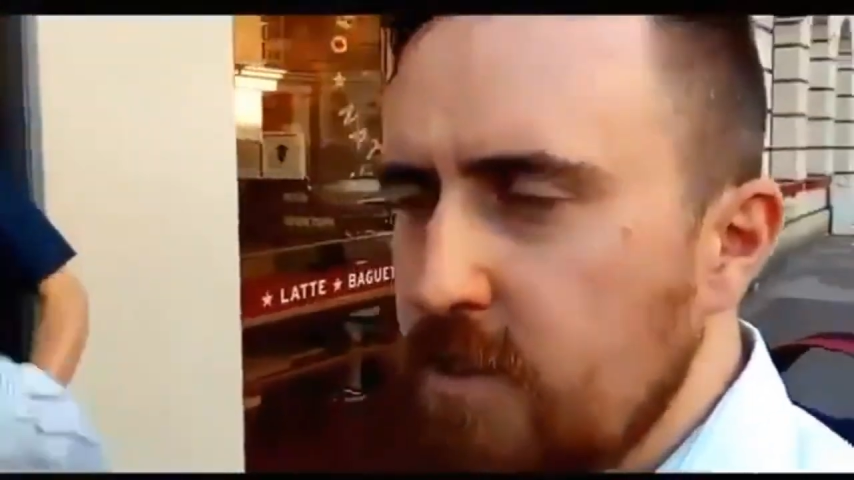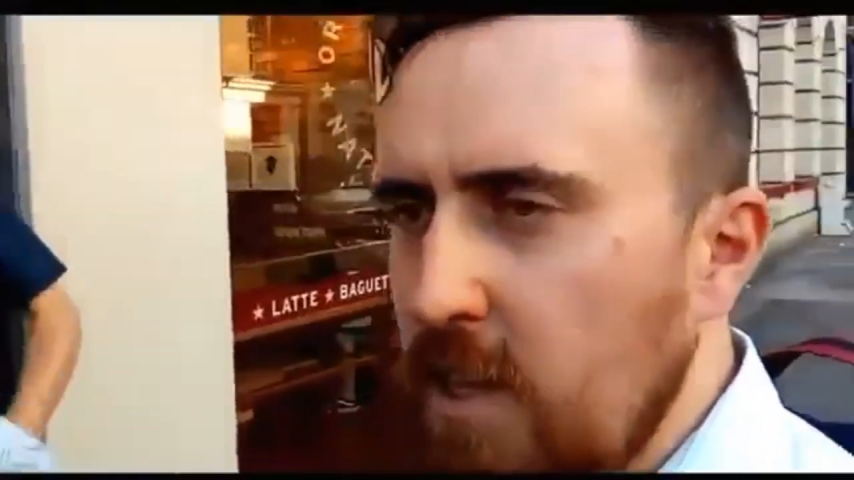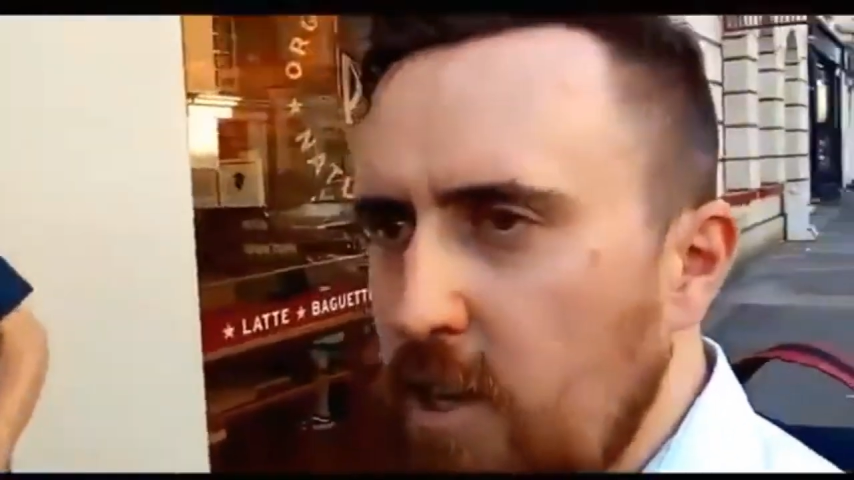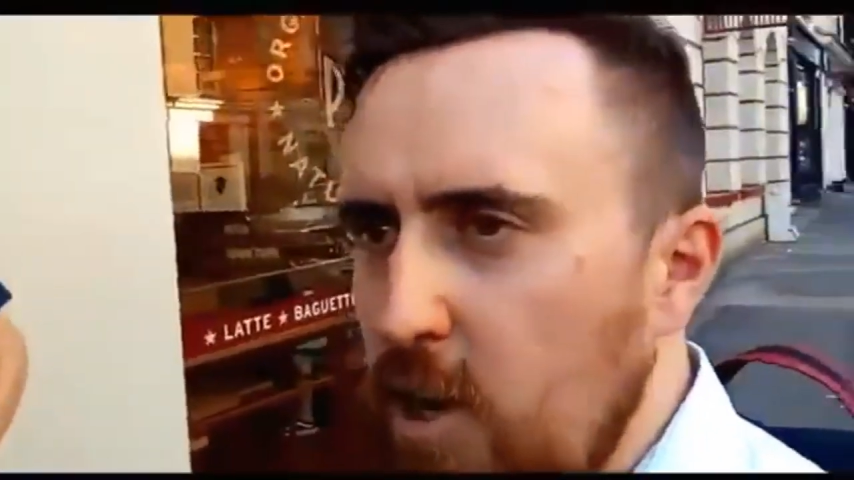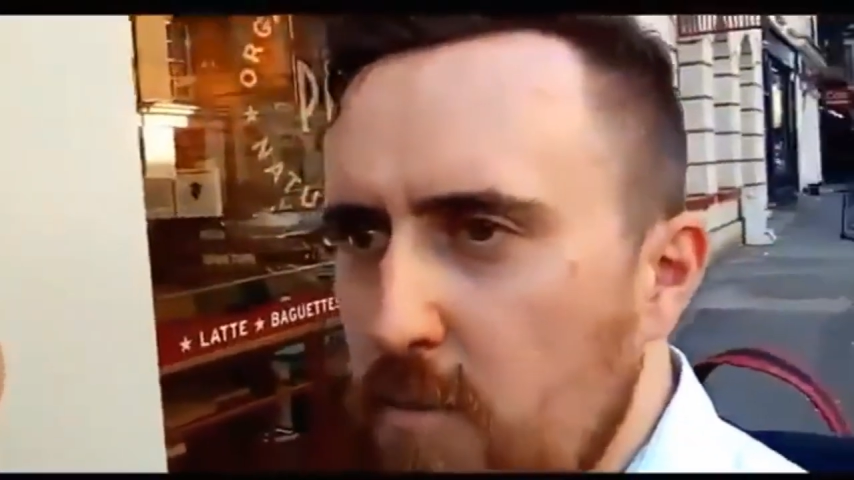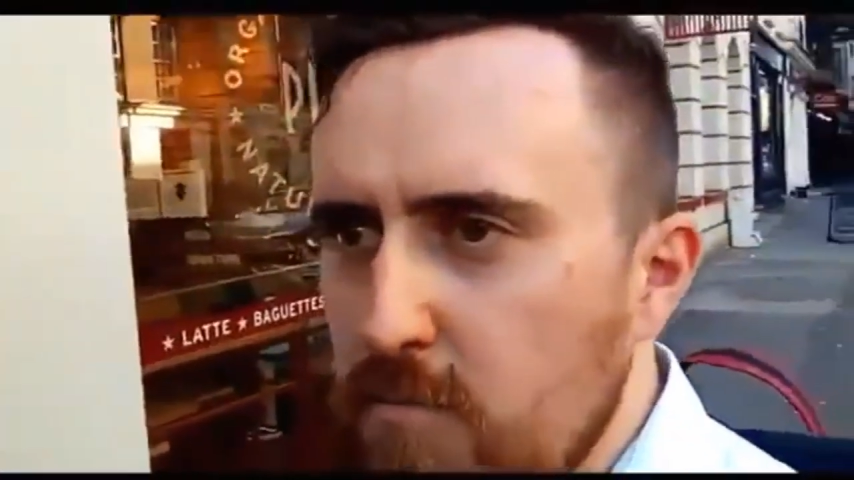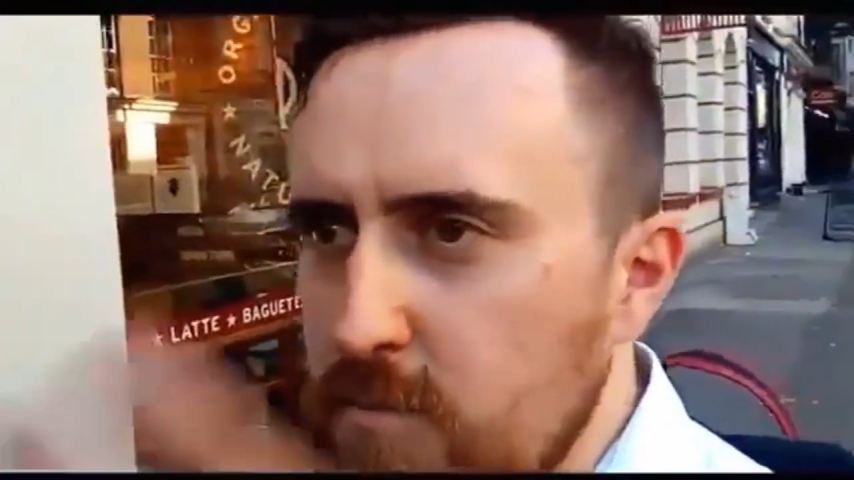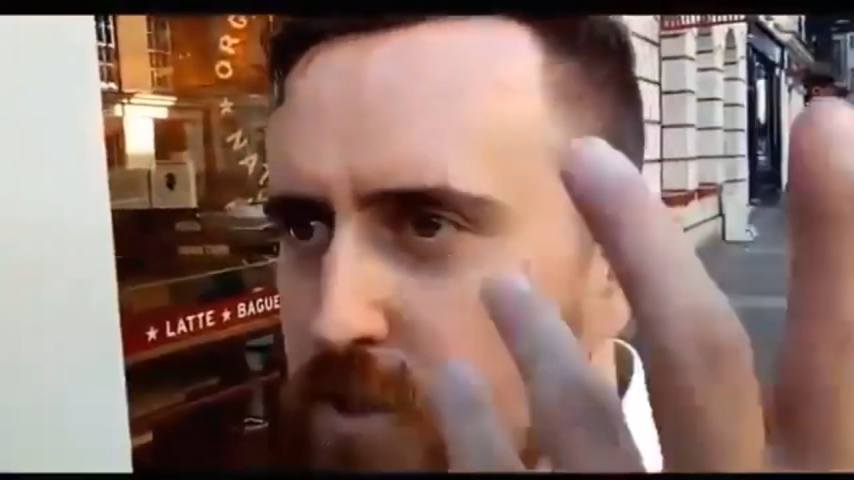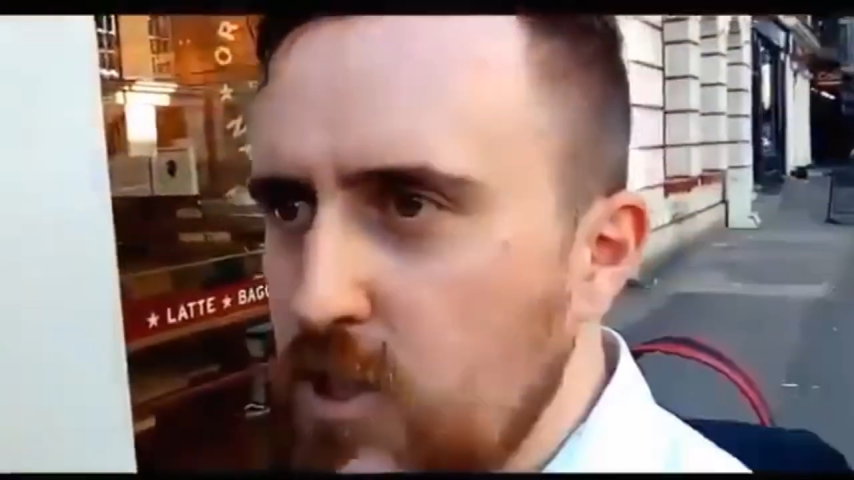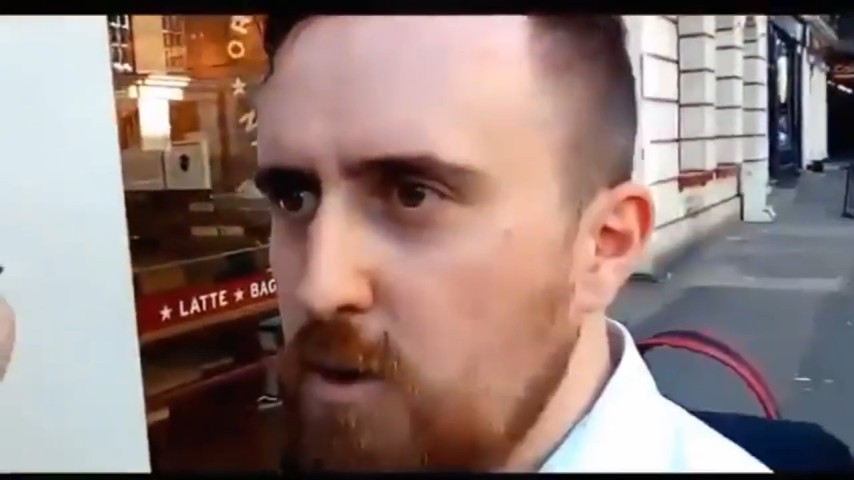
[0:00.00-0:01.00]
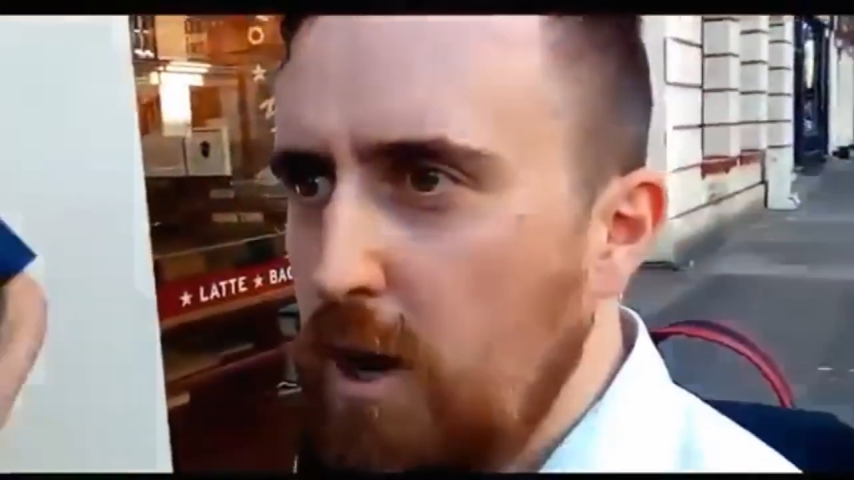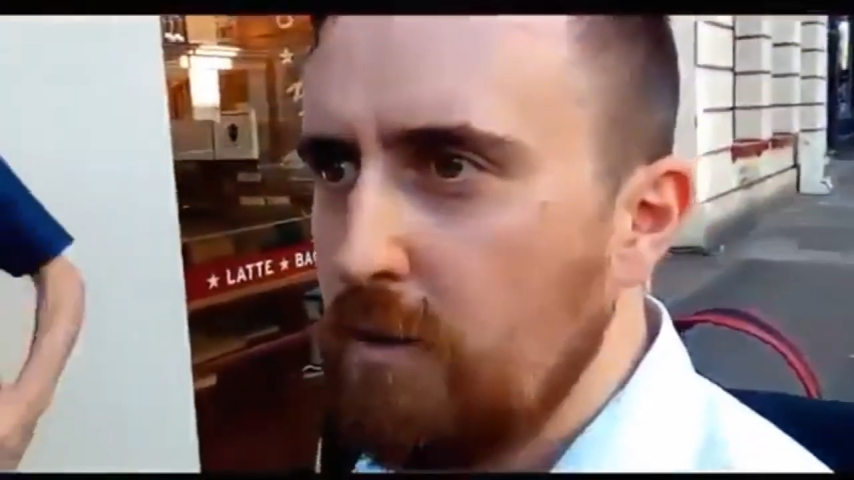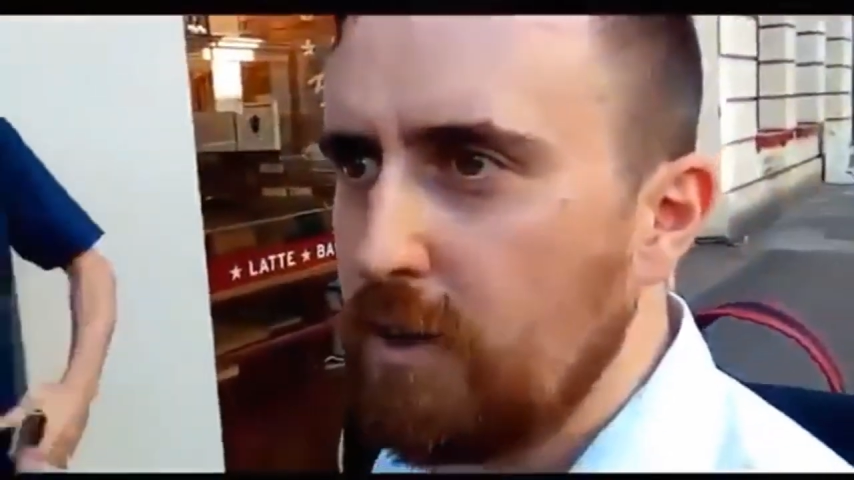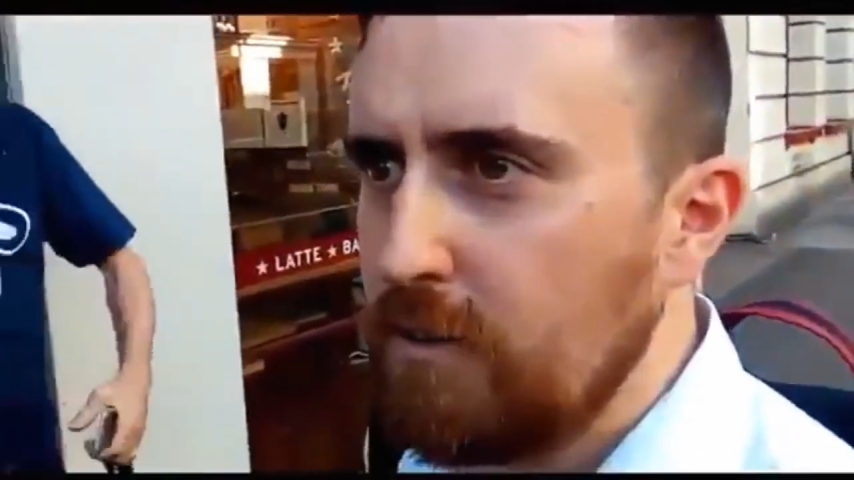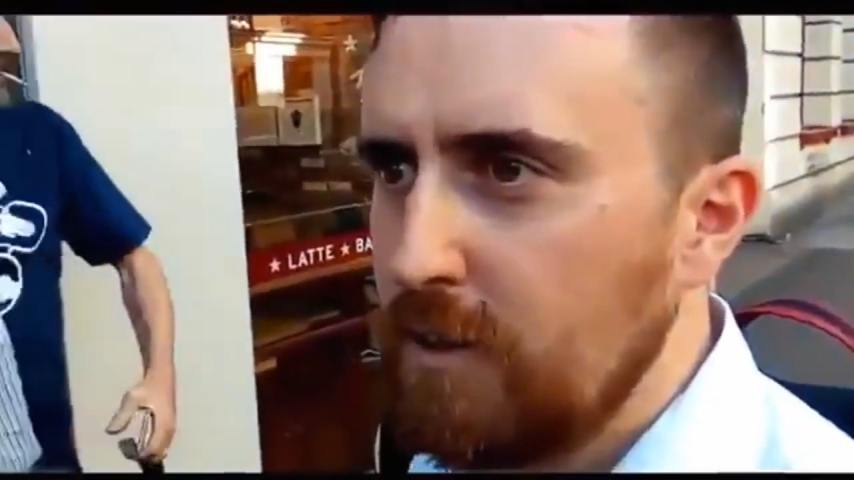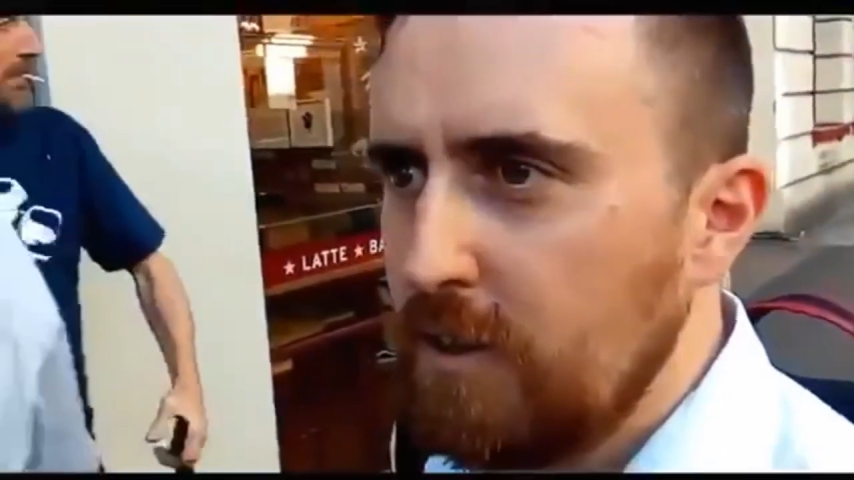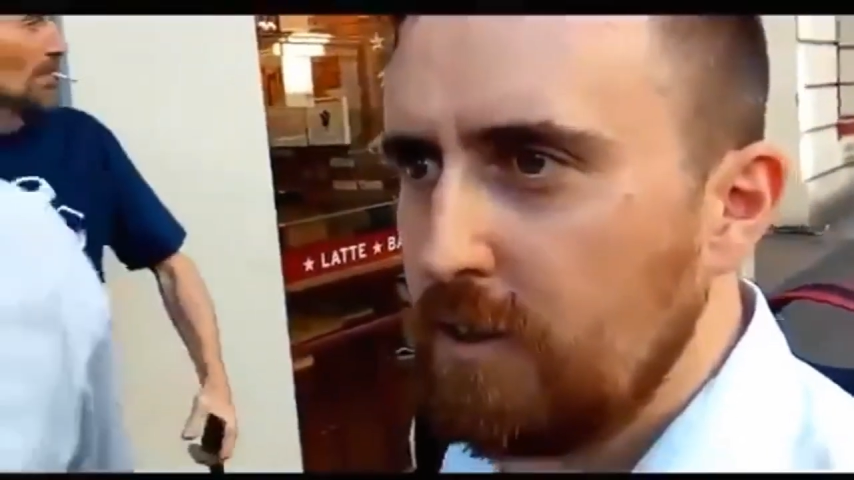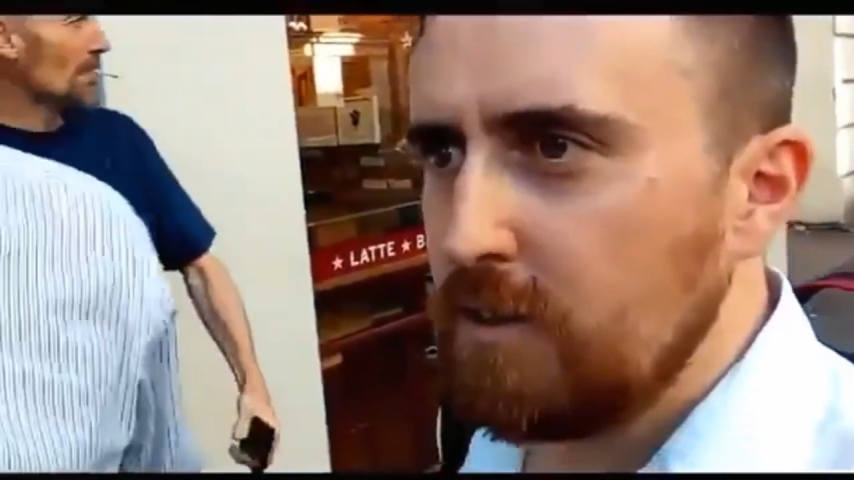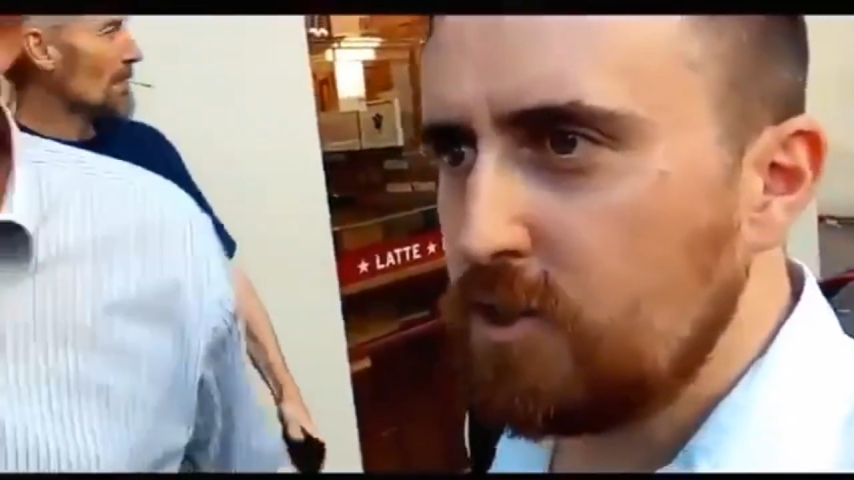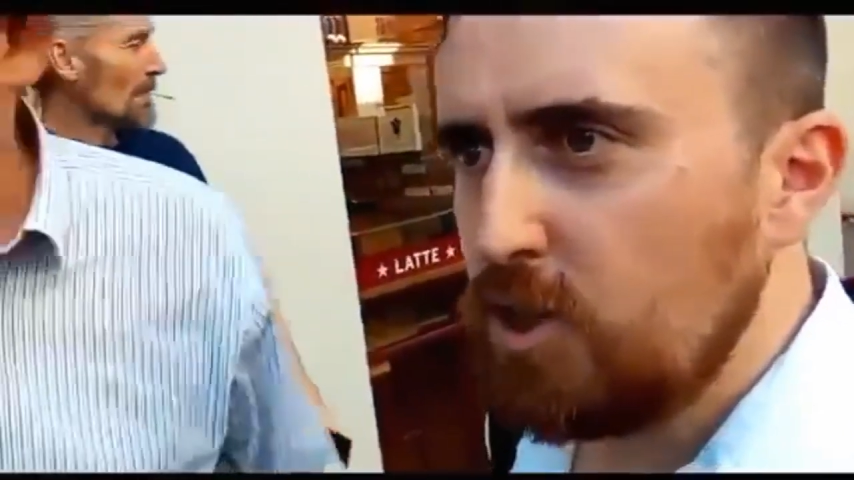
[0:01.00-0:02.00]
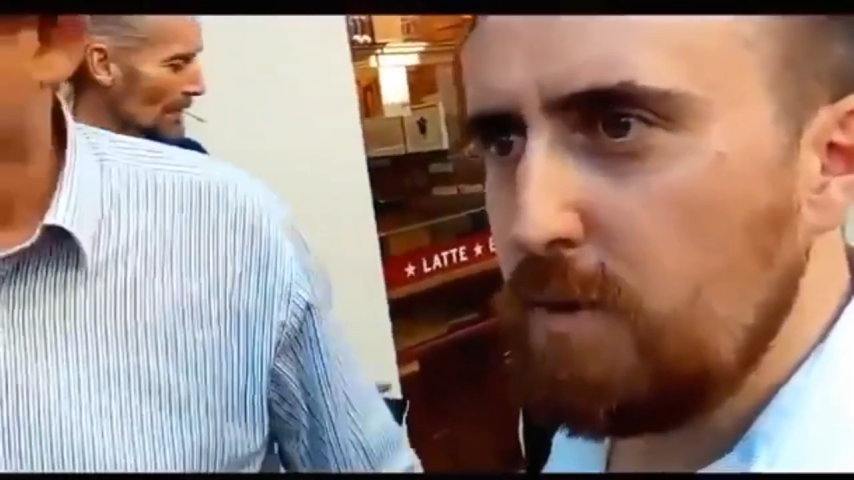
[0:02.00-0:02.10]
Right. Just then go quite a long time, Two three minutes.